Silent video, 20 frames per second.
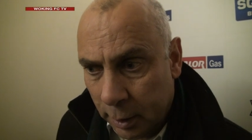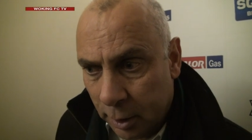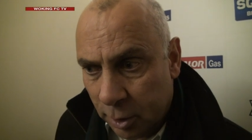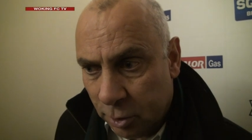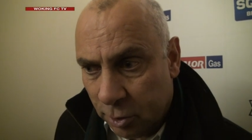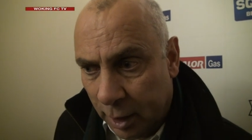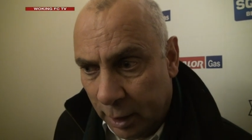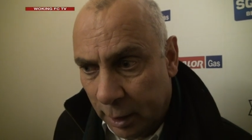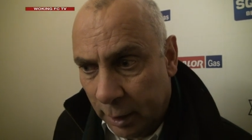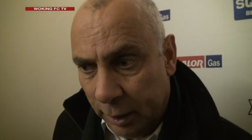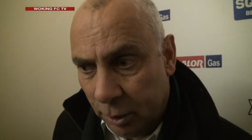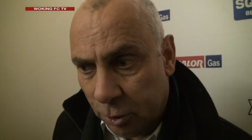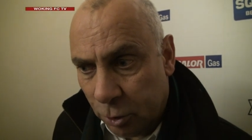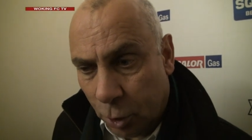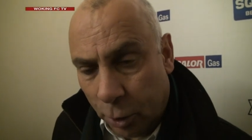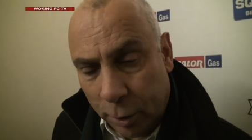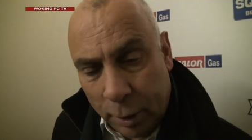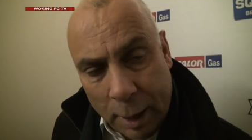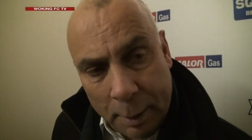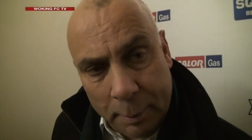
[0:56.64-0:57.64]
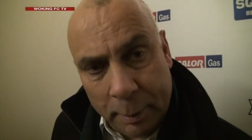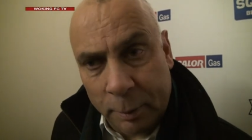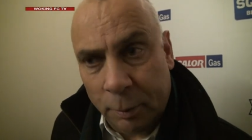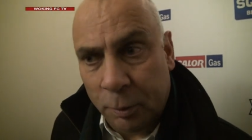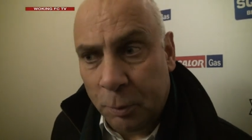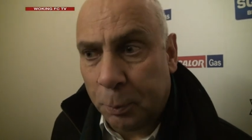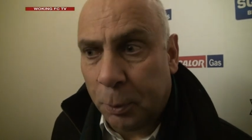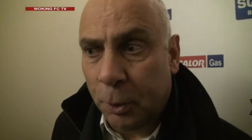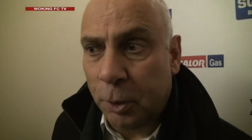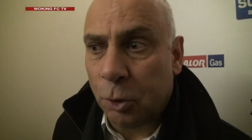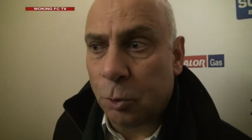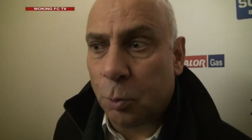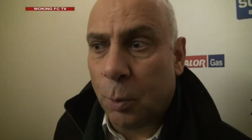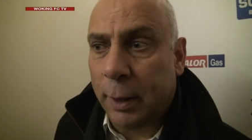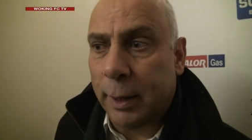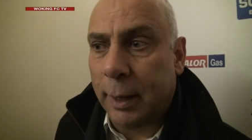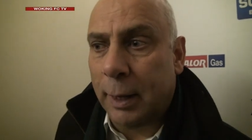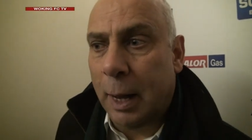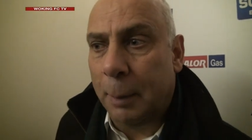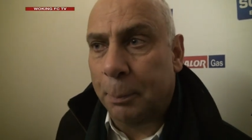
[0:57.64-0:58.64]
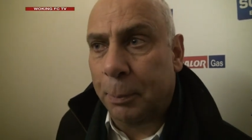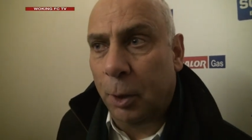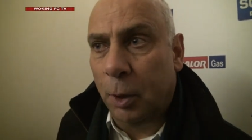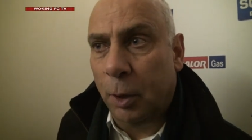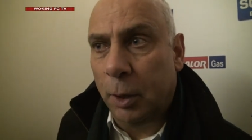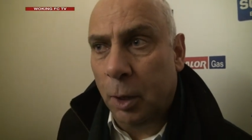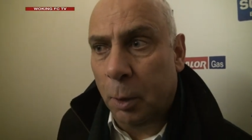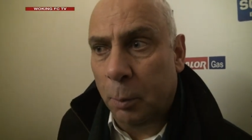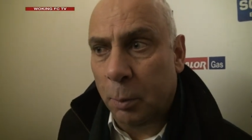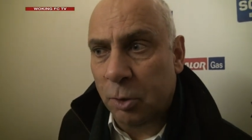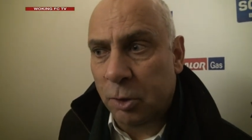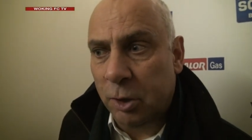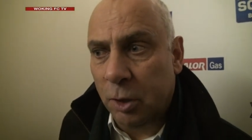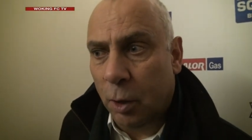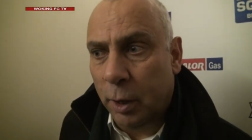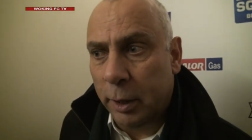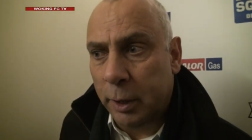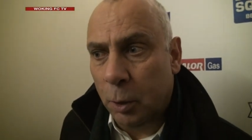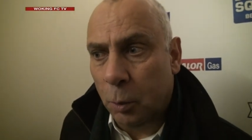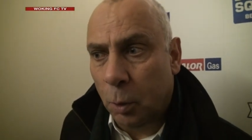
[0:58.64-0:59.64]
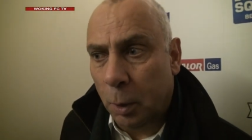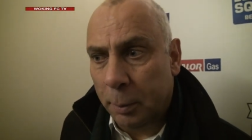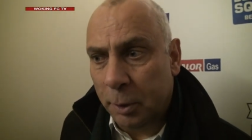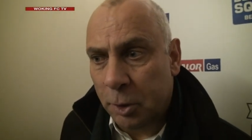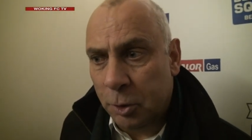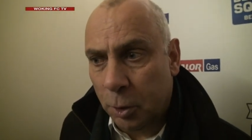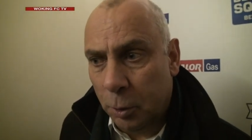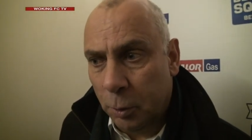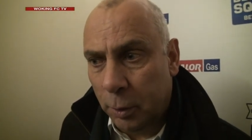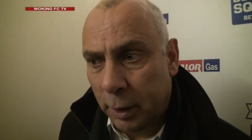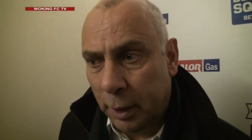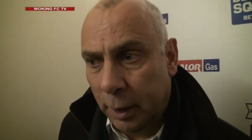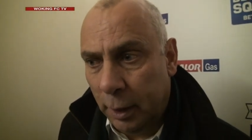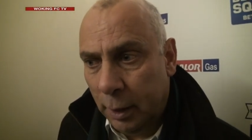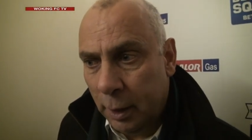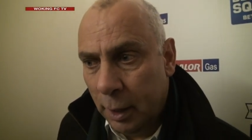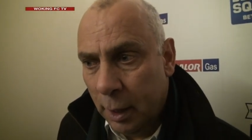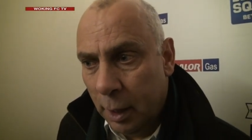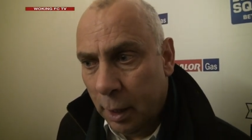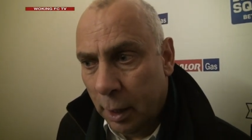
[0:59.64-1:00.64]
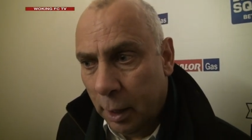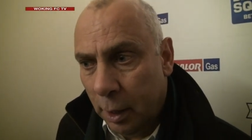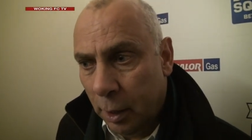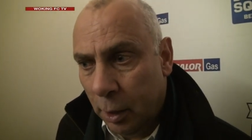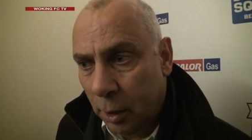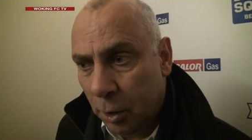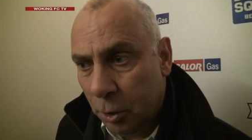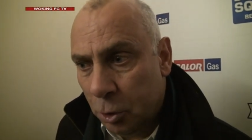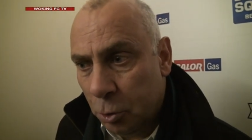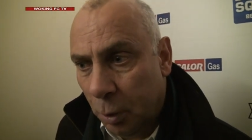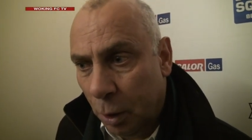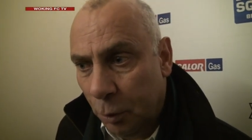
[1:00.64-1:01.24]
setting saw Sawyer up and putting us 1 0 up early on was the ideal opportunity uh, to